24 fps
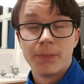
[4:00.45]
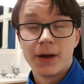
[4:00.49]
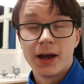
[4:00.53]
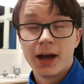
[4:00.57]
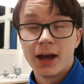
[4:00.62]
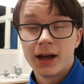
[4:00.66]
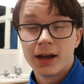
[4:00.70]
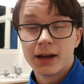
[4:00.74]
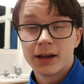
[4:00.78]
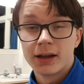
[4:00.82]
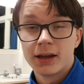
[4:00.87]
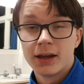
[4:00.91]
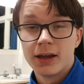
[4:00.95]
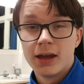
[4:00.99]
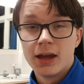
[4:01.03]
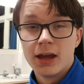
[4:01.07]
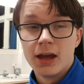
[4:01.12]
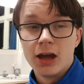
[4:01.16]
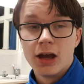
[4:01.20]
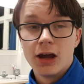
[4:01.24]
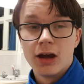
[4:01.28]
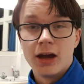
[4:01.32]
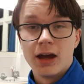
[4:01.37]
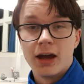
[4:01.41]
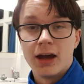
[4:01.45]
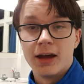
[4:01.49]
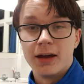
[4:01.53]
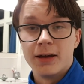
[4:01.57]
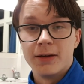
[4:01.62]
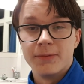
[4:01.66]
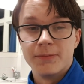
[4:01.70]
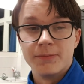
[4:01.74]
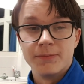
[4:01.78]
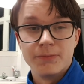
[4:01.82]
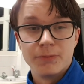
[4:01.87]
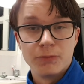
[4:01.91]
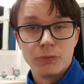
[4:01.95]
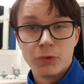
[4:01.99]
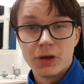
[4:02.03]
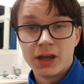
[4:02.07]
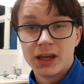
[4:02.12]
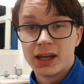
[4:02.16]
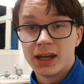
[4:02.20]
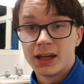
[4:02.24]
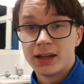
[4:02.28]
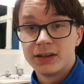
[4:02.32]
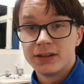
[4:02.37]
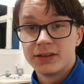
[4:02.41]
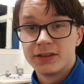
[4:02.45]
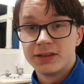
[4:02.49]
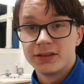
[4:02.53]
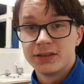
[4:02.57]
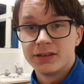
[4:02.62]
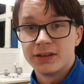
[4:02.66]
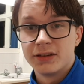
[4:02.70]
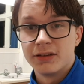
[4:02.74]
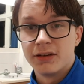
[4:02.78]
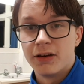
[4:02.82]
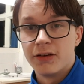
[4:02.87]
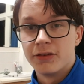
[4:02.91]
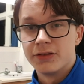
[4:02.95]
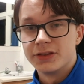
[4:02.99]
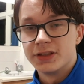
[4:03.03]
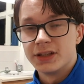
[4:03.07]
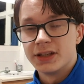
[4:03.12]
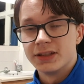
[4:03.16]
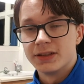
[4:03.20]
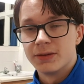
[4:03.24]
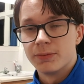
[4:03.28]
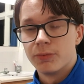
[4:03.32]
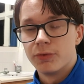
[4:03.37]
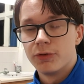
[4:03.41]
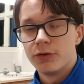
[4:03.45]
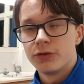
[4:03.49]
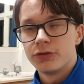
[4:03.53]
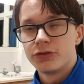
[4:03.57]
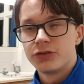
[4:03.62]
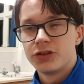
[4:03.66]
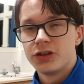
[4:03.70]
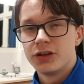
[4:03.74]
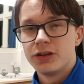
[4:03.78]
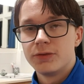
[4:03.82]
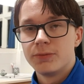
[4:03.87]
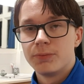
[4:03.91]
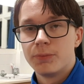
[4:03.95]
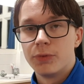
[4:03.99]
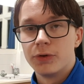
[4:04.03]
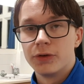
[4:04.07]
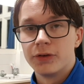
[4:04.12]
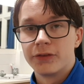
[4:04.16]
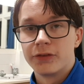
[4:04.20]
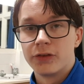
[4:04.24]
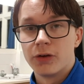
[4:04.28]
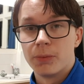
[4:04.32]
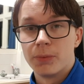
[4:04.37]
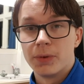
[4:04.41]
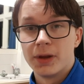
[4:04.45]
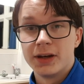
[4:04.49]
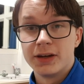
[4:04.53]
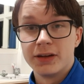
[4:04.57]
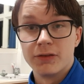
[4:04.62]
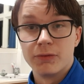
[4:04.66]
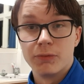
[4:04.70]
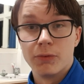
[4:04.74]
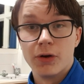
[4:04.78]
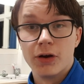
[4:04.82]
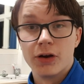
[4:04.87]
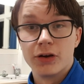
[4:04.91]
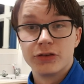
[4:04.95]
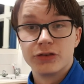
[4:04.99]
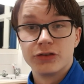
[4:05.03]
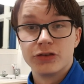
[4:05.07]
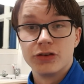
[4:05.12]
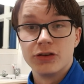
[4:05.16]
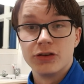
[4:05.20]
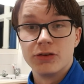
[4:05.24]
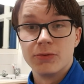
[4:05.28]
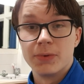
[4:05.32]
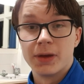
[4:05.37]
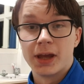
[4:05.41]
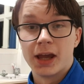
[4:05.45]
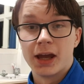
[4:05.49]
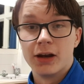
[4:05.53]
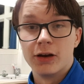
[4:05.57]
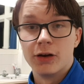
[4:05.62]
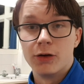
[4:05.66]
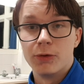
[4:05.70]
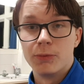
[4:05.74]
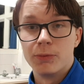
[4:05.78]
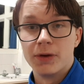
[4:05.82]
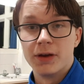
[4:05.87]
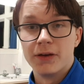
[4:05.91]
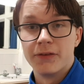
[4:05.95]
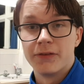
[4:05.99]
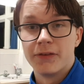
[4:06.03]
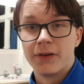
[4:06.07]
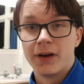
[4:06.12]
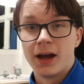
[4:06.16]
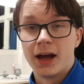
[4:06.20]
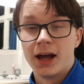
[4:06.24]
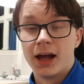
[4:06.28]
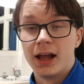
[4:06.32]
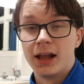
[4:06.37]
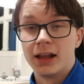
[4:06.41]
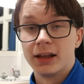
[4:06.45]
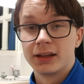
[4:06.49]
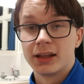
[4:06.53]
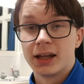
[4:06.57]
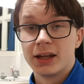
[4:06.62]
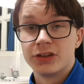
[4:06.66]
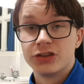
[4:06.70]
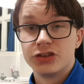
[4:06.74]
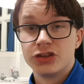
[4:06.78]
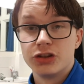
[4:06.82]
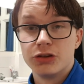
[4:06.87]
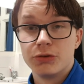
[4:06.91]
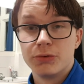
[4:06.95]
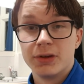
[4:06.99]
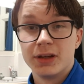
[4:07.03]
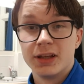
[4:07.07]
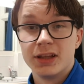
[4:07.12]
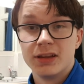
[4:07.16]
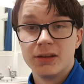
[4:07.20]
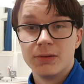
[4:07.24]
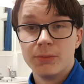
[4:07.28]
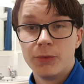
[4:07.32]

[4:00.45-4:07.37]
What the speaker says: back. Weekend obviously is approaching, but I've got plenty of work to be getting on with. I'll catch you in the